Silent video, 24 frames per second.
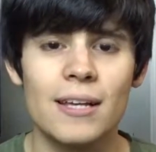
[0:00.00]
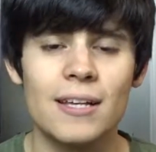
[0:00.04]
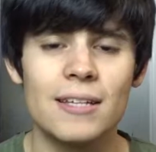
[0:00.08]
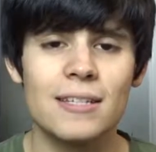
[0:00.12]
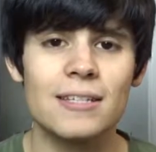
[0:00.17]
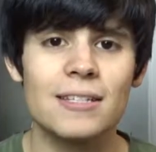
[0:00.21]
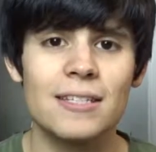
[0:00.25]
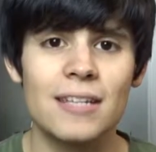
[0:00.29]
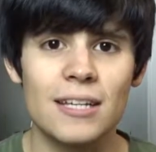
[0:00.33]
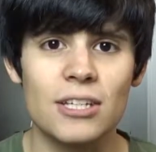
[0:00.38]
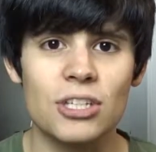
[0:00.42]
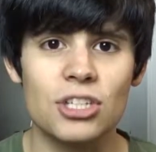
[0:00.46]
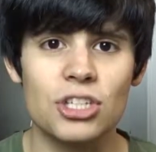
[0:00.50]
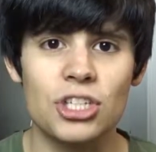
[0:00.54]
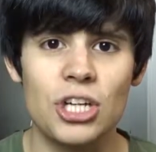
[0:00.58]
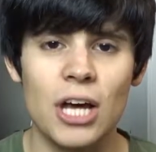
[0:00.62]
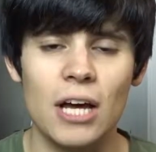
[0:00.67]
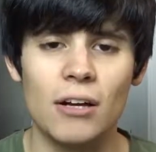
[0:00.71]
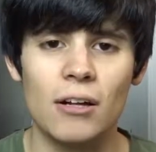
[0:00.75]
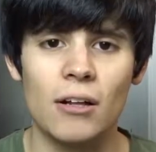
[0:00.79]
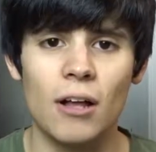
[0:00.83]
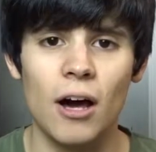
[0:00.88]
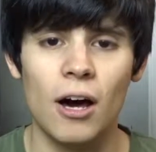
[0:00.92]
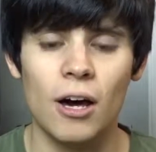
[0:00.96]

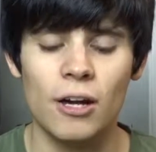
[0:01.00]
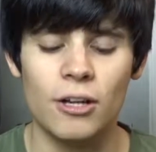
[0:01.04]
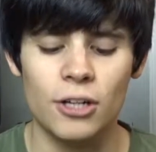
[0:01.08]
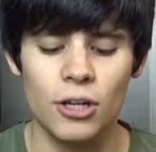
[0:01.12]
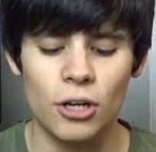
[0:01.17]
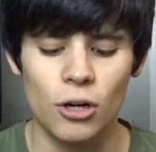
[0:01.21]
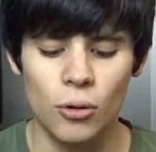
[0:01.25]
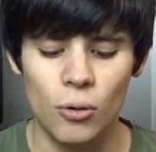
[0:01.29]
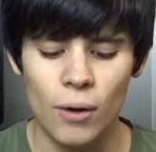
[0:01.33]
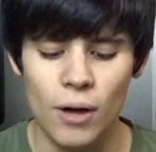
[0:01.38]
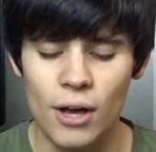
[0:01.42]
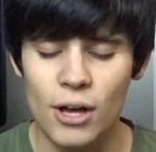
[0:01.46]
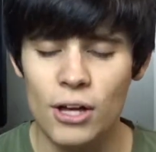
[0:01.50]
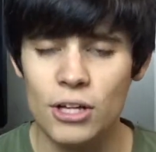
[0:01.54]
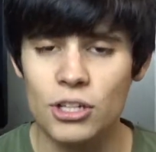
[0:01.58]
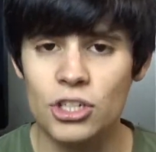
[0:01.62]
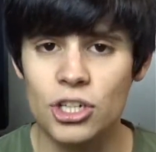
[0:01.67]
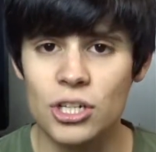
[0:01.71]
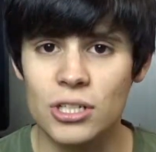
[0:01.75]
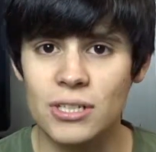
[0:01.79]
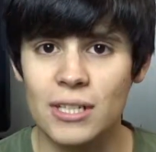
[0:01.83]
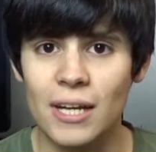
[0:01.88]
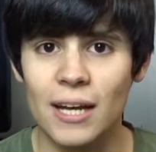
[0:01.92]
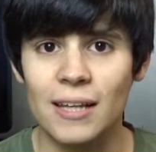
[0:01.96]
6-channel audio
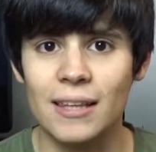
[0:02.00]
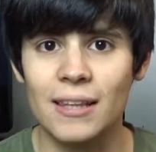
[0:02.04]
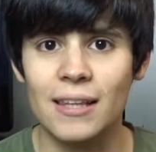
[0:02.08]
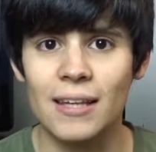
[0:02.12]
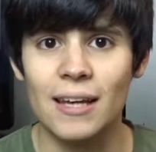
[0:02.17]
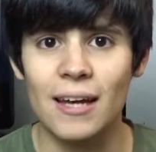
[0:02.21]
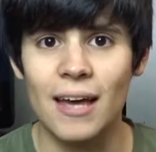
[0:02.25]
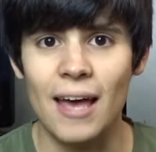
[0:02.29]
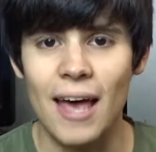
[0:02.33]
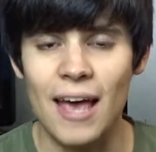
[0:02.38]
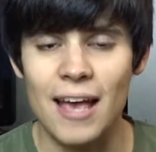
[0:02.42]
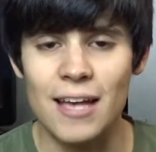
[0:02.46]
just like the